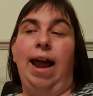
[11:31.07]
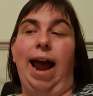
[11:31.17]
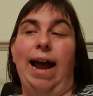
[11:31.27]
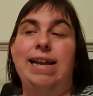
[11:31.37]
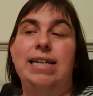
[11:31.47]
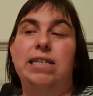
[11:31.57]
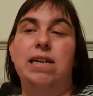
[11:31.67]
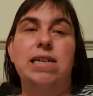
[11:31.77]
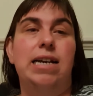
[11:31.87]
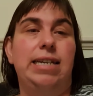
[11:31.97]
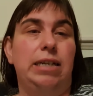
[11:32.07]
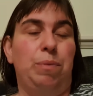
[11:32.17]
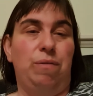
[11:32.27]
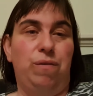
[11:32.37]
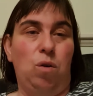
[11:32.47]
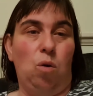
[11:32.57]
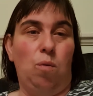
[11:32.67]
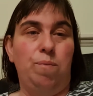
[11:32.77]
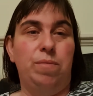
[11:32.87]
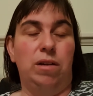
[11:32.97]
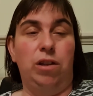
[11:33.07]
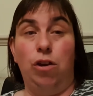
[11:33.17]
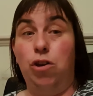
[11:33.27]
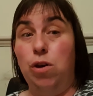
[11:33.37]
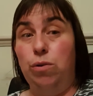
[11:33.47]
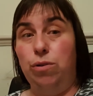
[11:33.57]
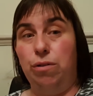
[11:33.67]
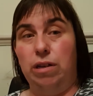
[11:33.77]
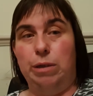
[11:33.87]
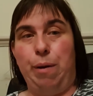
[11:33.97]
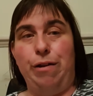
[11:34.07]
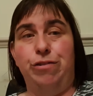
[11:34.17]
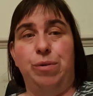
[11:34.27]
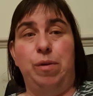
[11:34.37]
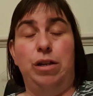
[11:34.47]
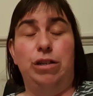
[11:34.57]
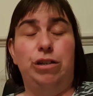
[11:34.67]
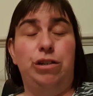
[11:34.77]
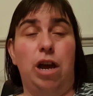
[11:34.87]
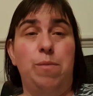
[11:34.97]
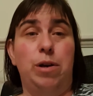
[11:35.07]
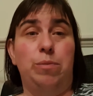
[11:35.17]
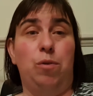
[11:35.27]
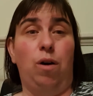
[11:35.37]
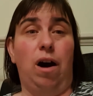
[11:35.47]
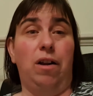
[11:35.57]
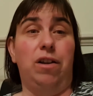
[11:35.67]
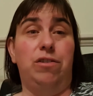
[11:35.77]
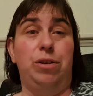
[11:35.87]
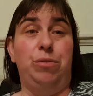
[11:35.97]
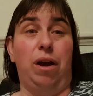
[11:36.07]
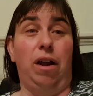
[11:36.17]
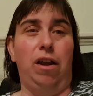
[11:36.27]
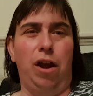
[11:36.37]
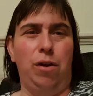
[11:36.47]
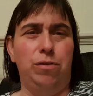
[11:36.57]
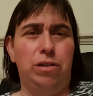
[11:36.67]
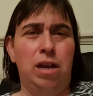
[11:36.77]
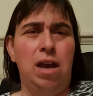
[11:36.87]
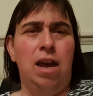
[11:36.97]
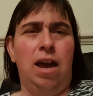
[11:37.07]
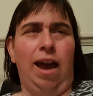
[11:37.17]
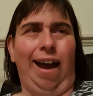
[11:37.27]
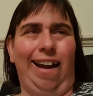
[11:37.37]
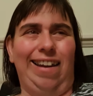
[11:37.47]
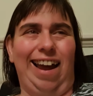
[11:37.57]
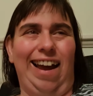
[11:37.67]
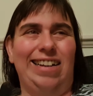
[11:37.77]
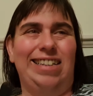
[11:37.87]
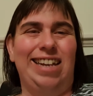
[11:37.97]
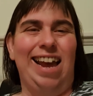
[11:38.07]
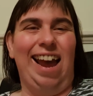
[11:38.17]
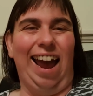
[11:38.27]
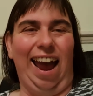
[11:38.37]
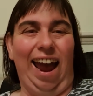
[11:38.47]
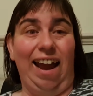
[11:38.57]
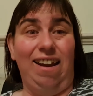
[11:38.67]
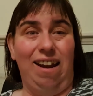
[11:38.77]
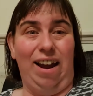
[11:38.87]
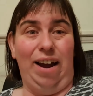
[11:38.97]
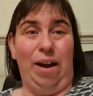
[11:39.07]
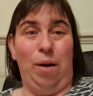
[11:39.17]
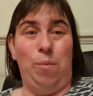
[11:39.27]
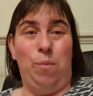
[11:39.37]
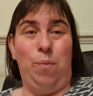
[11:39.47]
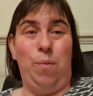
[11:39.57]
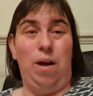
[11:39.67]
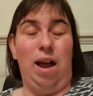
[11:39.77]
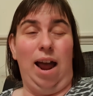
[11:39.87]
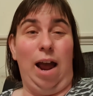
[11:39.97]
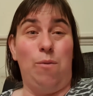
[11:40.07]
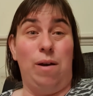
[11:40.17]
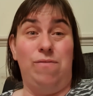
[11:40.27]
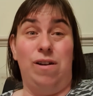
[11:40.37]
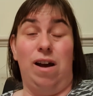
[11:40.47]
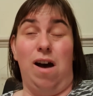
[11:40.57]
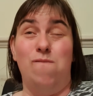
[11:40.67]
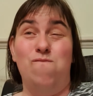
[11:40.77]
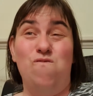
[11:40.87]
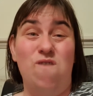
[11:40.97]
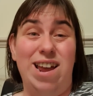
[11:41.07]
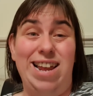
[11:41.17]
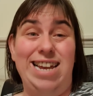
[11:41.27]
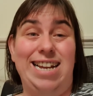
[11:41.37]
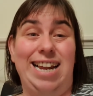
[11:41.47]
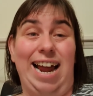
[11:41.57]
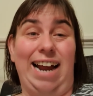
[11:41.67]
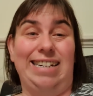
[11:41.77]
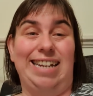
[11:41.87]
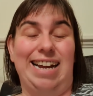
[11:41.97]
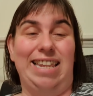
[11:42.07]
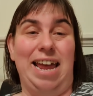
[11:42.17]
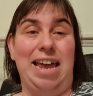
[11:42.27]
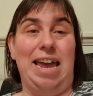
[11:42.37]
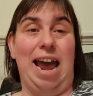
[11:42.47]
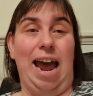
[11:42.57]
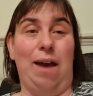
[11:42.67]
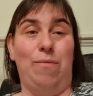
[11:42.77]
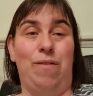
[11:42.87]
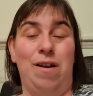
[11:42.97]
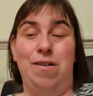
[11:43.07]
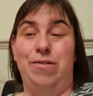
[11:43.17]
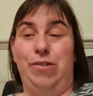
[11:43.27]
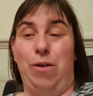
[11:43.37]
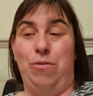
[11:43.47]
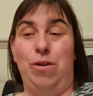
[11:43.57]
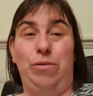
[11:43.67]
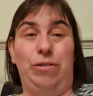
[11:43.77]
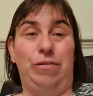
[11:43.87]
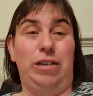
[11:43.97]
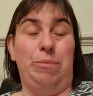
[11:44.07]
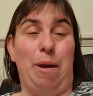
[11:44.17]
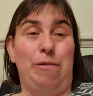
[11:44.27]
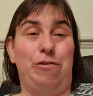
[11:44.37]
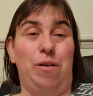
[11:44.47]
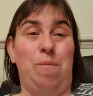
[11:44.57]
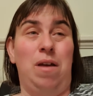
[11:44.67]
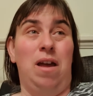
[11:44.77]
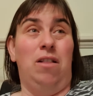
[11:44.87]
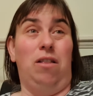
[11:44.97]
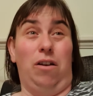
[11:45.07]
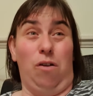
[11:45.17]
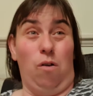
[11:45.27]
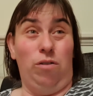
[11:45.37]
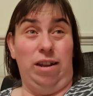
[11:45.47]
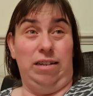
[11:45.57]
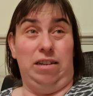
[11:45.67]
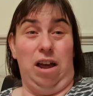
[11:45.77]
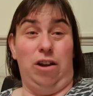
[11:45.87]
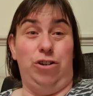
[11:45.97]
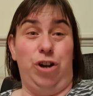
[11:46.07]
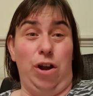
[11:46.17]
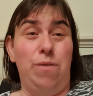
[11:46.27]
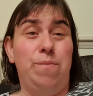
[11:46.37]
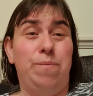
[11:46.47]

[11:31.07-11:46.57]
it's like I said before, you know, girls on the spectrum is so much more harder to diagnose, and that. And however, I'm really glad that they have, you know, girls on the spectrum like on this show,